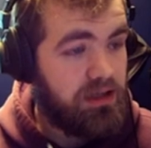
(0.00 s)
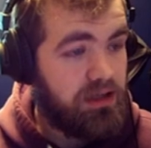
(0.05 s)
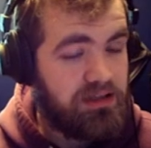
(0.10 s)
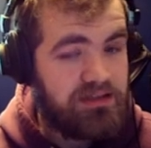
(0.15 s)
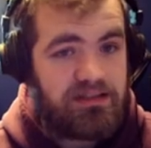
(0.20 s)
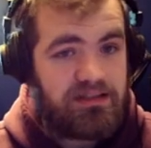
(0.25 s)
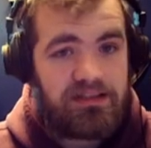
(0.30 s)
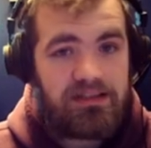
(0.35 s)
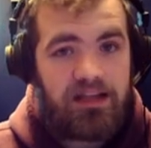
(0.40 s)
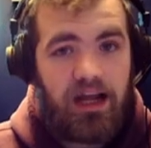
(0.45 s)

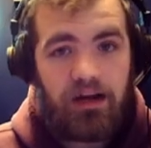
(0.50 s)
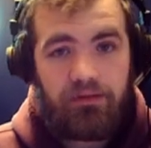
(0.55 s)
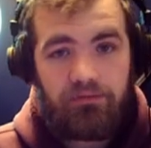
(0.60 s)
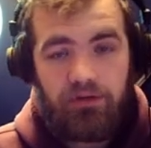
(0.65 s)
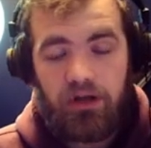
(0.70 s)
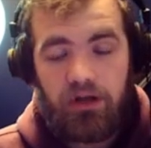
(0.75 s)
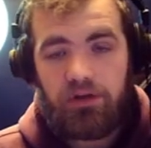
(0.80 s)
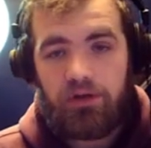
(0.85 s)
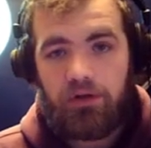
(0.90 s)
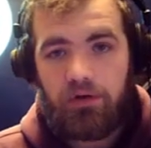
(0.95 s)
because the stock
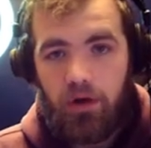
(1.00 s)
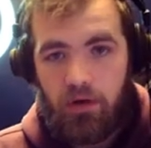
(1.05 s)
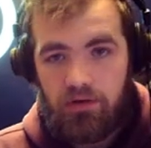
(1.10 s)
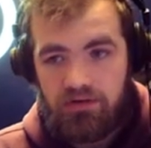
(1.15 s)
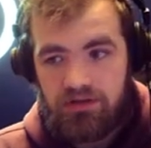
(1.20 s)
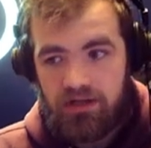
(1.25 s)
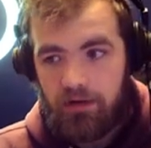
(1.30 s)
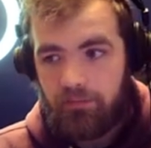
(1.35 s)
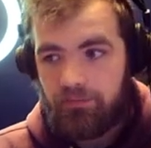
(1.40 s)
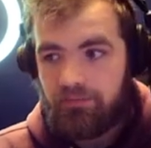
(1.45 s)
value
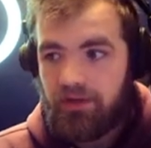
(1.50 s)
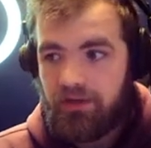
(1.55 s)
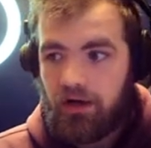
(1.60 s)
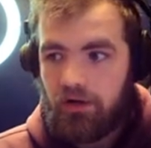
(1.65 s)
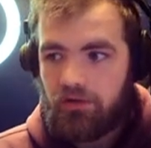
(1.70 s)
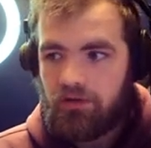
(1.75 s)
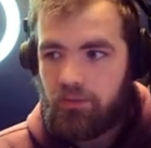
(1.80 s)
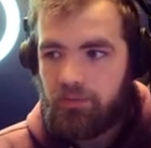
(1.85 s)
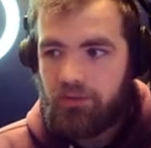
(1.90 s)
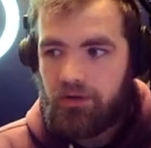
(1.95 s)
goes up.
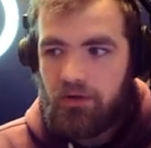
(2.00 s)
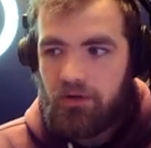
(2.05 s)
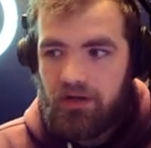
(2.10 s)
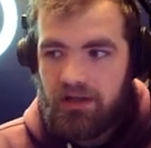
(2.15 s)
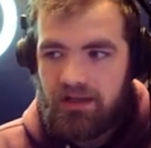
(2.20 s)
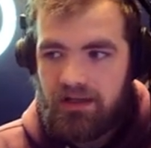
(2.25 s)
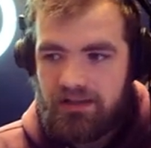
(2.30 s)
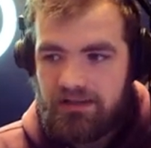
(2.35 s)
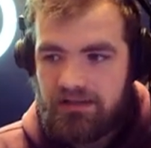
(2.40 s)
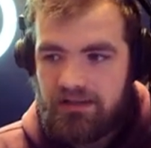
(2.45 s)
Now the
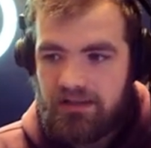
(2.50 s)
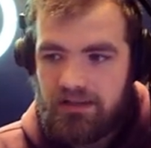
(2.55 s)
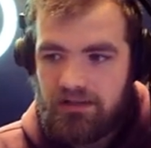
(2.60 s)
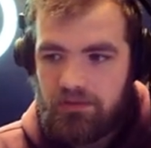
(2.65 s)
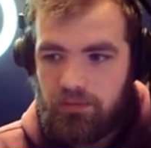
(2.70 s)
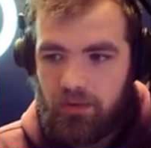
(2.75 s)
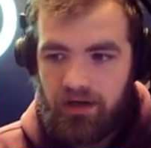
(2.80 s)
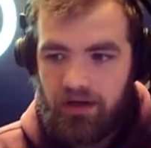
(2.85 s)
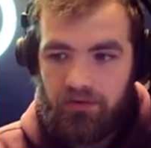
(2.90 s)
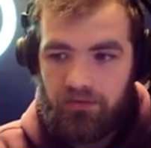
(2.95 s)
beauty is is
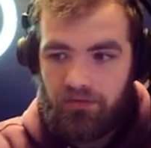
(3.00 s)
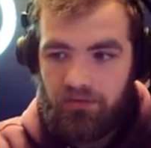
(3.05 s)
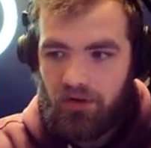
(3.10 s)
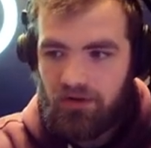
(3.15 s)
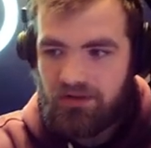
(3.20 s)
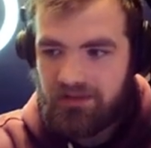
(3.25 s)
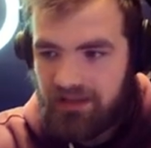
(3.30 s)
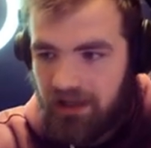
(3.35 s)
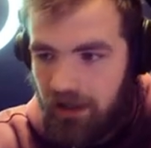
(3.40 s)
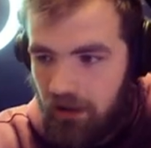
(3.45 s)
when it
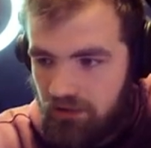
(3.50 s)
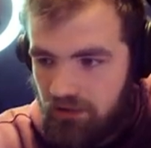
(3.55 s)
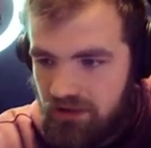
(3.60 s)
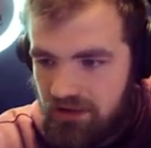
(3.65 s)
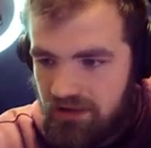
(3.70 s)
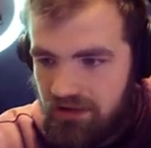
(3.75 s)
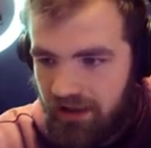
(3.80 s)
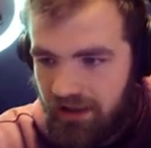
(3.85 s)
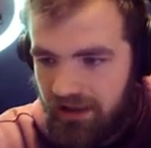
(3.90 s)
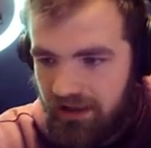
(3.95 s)
falls down,
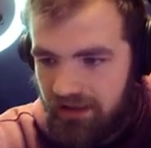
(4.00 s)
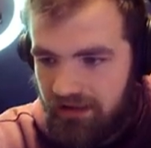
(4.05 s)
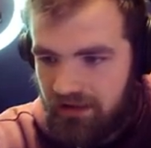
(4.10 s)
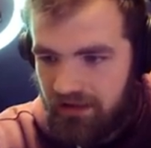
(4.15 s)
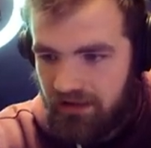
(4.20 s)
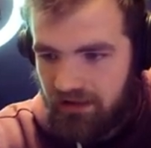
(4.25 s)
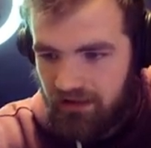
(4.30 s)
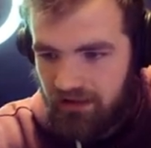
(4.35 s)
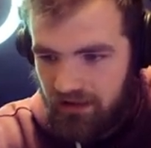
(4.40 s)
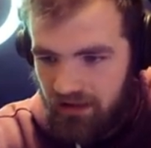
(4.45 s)
just like it
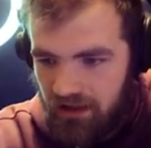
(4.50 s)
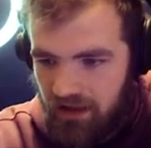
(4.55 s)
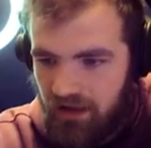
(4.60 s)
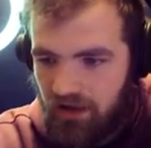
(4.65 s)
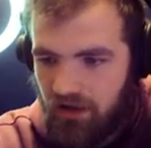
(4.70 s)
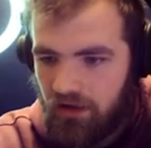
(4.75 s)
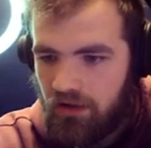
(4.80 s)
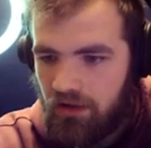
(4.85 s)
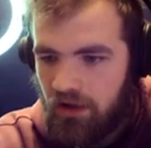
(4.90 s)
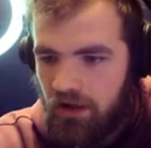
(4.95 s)
did in
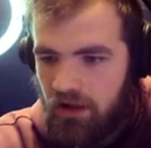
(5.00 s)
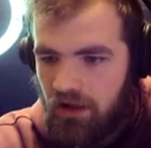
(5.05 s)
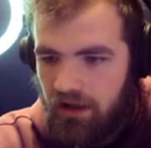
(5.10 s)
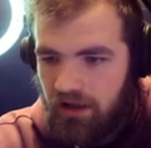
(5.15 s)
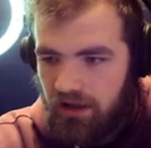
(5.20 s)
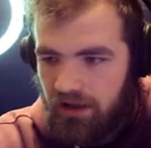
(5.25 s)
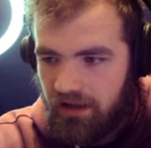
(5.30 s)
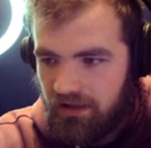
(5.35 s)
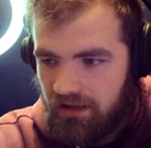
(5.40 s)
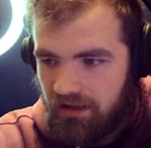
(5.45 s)
here
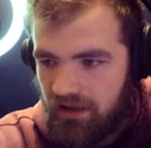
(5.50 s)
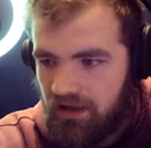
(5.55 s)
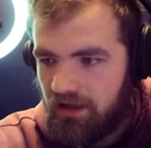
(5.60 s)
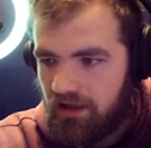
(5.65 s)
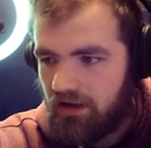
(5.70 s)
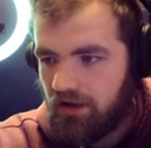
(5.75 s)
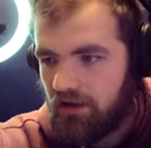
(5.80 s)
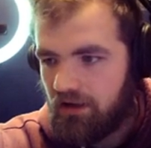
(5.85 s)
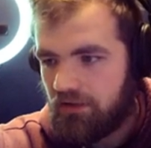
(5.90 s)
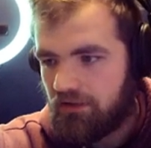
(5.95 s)
and
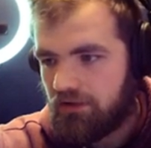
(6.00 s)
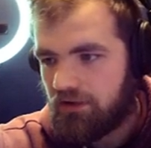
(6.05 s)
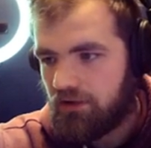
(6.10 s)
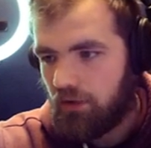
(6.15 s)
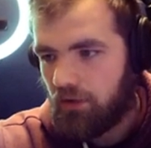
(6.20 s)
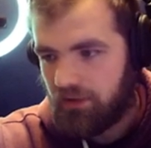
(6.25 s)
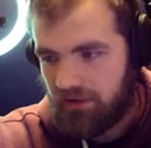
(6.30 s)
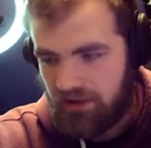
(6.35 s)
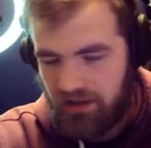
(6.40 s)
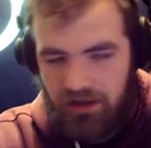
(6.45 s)
here, you
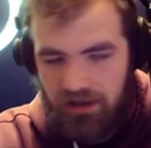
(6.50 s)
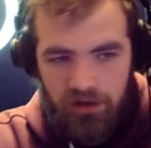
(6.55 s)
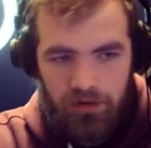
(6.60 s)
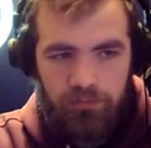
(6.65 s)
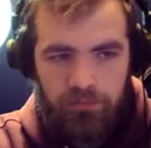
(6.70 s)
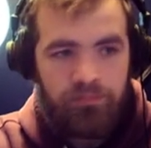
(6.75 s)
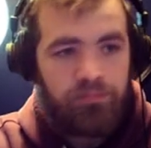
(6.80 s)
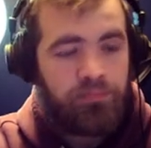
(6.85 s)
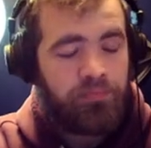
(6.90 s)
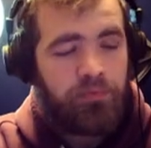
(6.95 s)
know, in
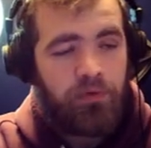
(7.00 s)
here.